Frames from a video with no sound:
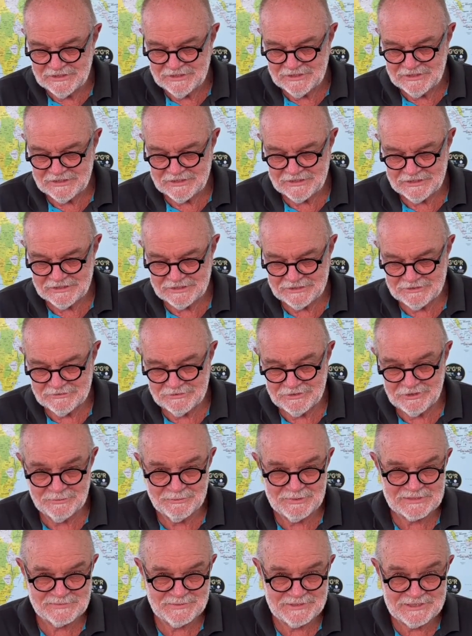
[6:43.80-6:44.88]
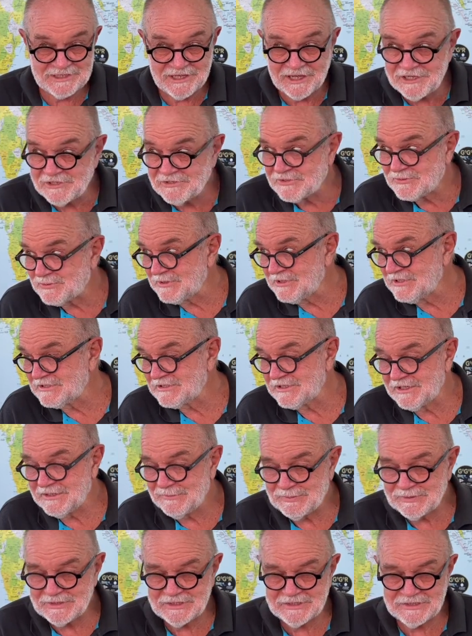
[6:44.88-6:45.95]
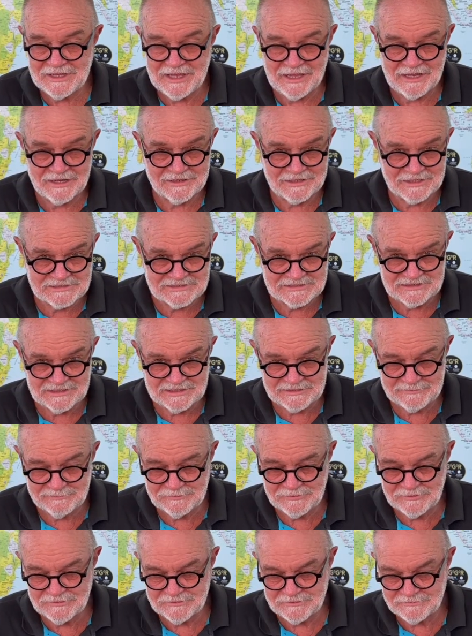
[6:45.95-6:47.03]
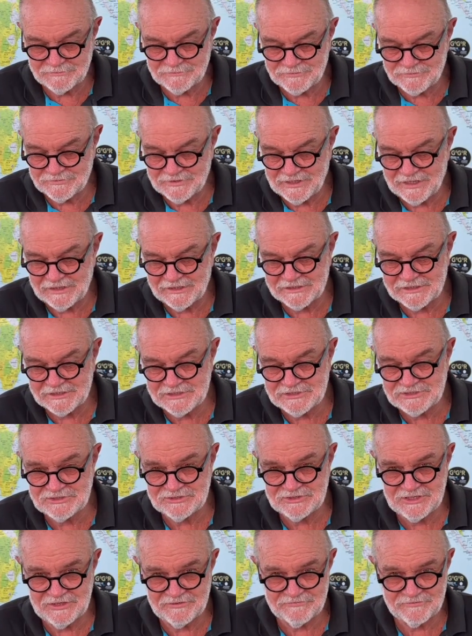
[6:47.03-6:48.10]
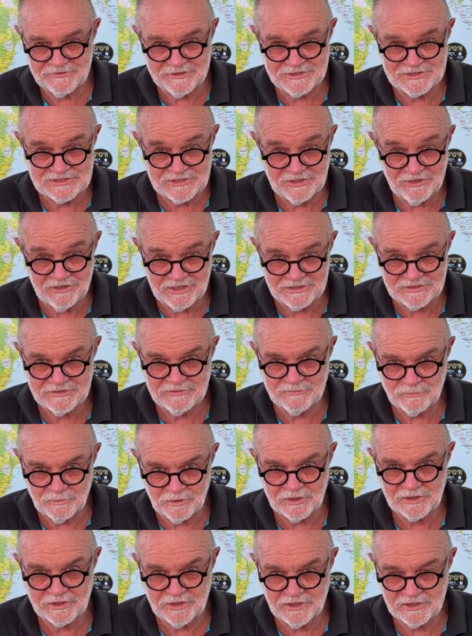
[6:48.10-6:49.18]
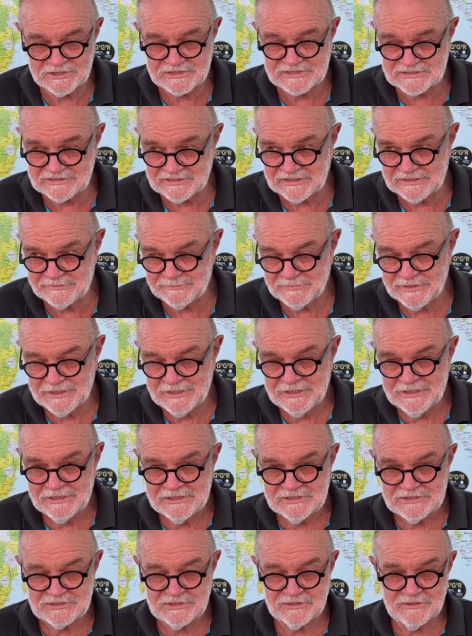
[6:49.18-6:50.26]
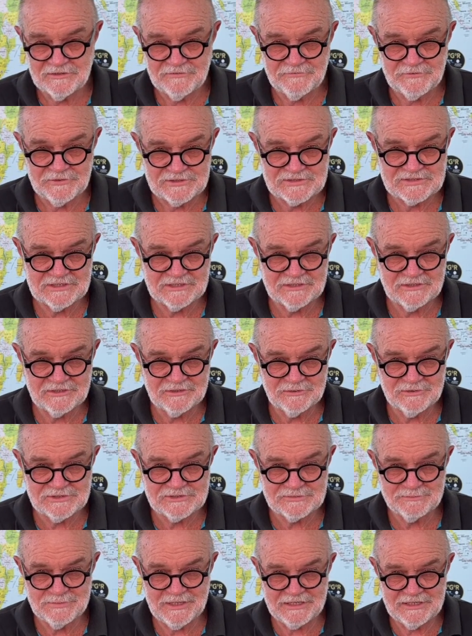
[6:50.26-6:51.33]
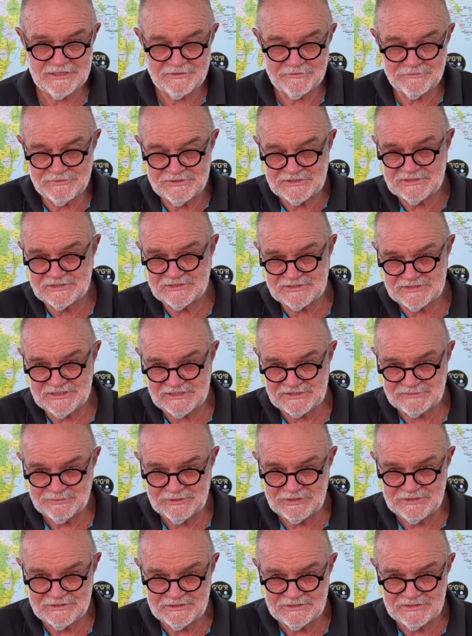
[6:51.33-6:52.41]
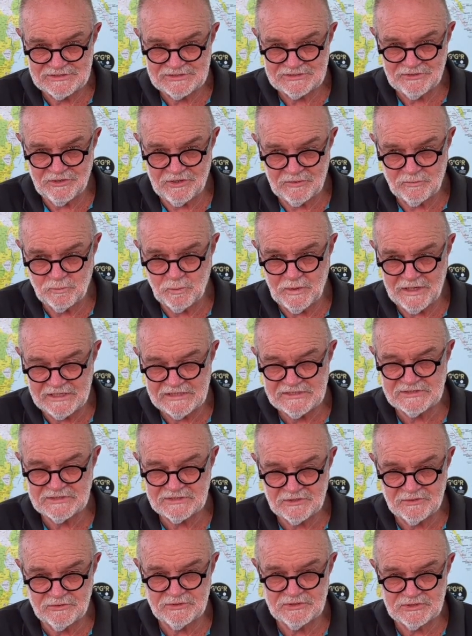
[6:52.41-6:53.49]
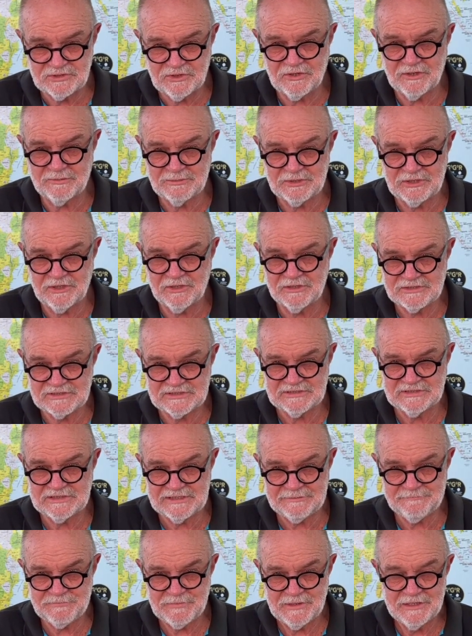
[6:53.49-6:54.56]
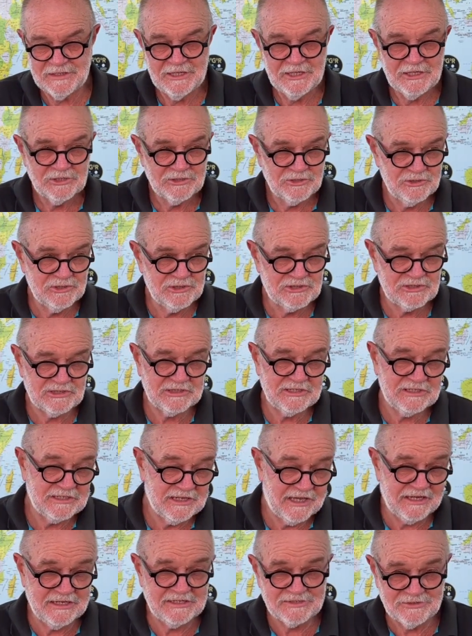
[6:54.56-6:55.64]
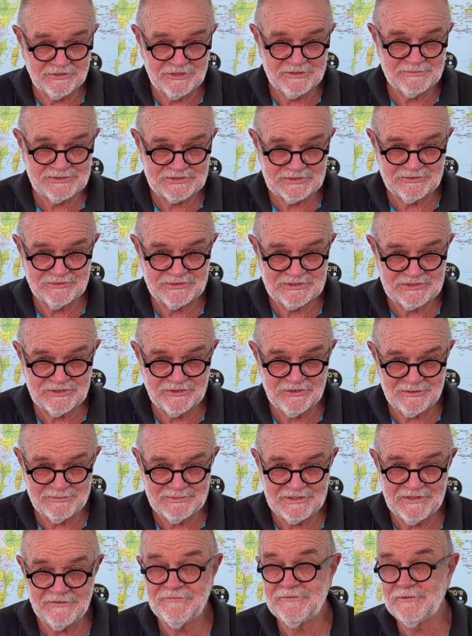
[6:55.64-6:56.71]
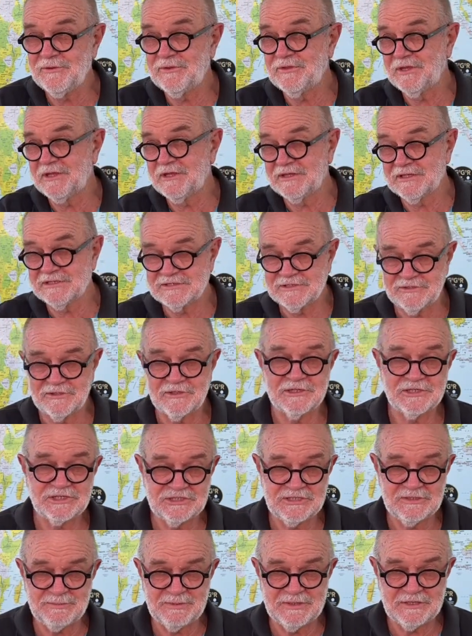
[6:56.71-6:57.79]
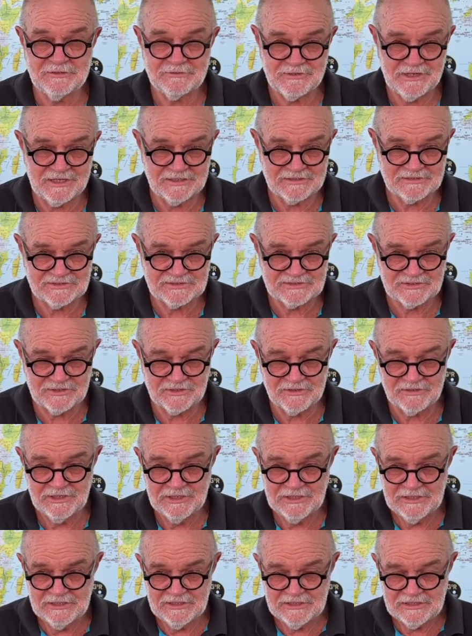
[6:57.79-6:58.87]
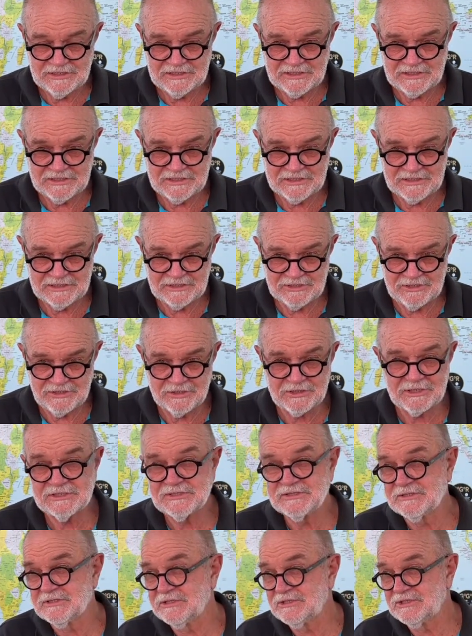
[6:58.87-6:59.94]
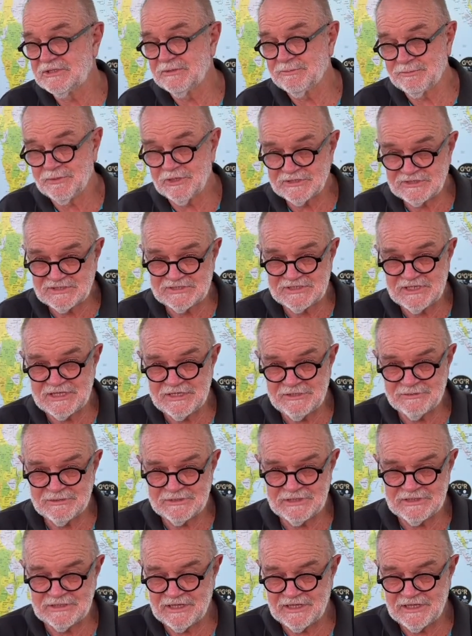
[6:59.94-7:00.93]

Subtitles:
know, it must be dangerous when you're sleeping, and how do they sleep? Well, the reality is you get very tired and you want to go to sleep. So the first thing to do is make a risk assessment and decide when's it a good time to go to sleep. Usually daytime's a good time if you think there's a lot of shipping around. So, you know, because the ship might see you in the